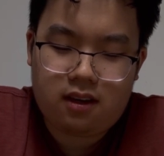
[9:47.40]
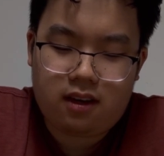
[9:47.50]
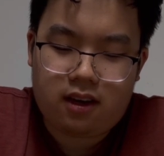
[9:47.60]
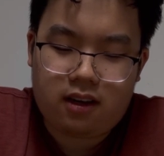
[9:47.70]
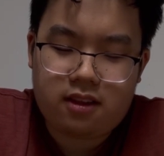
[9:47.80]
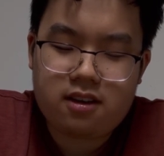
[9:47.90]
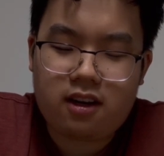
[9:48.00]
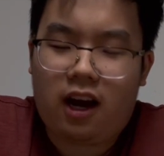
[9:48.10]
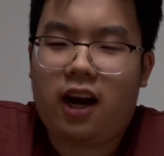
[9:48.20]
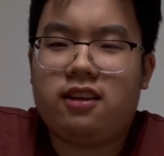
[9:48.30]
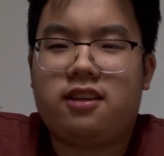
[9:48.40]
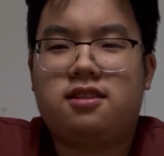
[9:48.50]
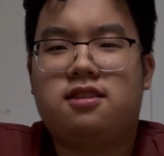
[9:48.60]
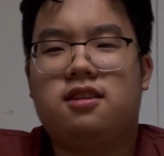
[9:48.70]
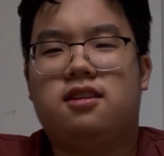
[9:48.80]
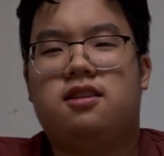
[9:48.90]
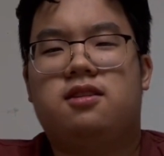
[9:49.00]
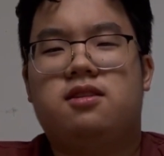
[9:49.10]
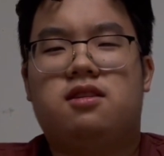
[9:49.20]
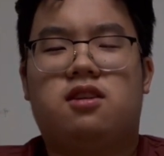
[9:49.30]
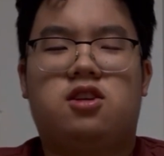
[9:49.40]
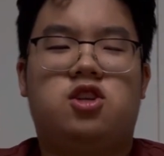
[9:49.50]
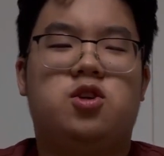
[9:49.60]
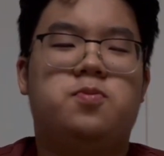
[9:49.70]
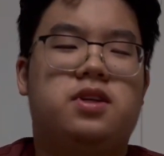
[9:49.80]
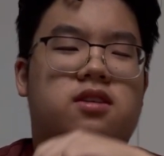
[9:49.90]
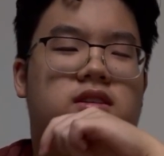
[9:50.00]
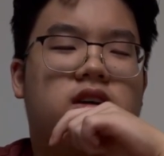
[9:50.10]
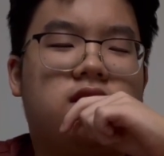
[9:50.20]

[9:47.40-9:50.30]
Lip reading: And I think it highlights the human